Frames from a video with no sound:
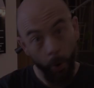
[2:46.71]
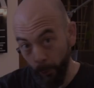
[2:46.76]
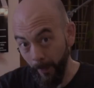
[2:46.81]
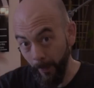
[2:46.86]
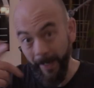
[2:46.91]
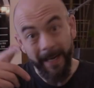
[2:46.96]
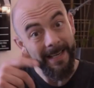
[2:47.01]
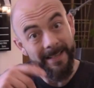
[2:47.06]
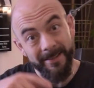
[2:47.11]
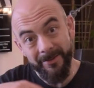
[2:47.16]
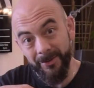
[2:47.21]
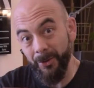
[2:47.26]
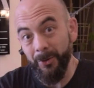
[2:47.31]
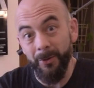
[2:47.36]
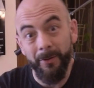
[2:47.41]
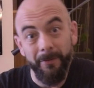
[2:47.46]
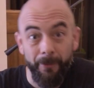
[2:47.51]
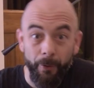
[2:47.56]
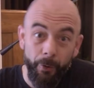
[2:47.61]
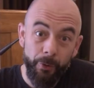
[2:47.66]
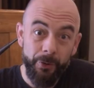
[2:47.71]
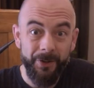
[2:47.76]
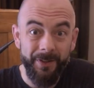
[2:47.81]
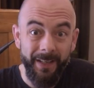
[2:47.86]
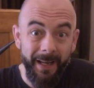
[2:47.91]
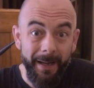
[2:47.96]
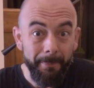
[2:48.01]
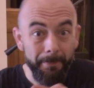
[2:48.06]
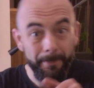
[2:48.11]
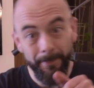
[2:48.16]
Okay, so the first
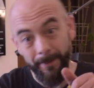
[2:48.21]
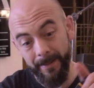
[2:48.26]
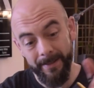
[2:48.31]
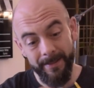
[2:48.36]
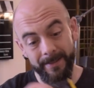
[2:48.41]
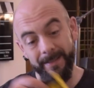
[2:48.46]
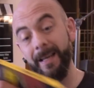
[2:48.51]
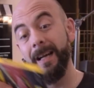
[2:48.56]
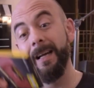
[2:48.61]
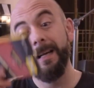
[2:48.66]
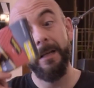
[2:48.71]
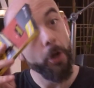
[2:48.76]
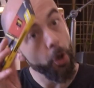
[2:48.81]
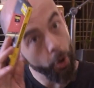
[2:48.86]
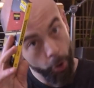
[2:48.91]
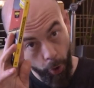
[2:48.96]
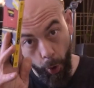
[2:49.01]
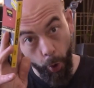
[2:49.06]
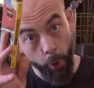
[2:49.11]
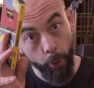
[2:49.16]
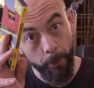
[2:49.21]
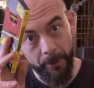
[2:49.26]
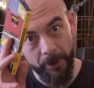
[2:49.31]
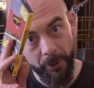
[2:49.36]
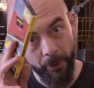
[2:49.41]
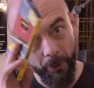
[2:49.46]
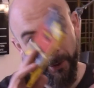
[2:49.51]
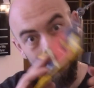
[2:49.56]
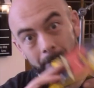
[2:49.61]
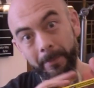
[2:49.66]
step is uh, open
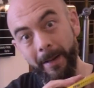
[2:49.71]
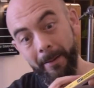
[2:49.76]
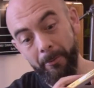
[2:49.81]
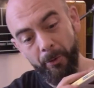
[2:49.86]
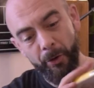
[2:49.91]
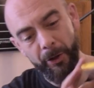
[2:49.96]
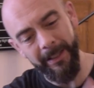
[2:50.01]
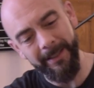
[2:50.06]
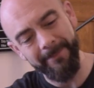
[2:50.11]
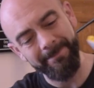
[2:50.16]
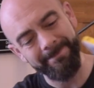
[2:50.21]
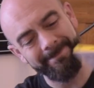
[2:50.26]
your new memory.